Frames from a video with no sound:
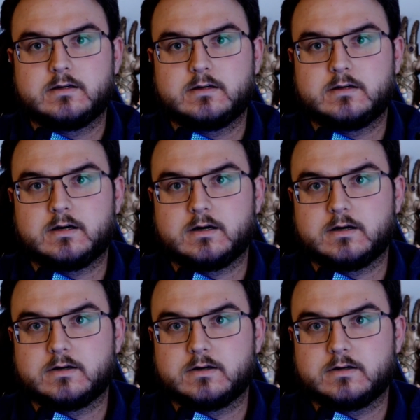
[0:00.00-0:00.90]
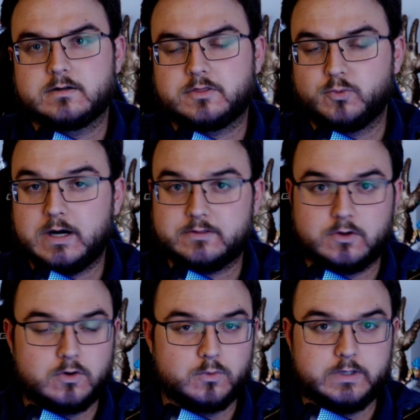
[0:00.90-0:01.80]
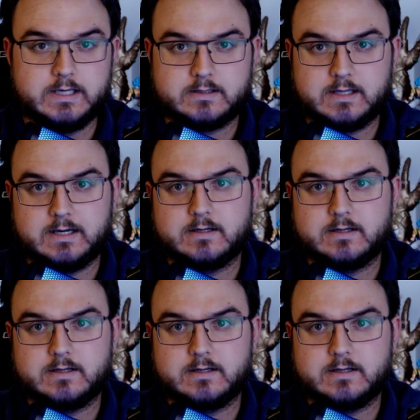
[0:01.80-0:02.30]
uh, throughout the whole week, that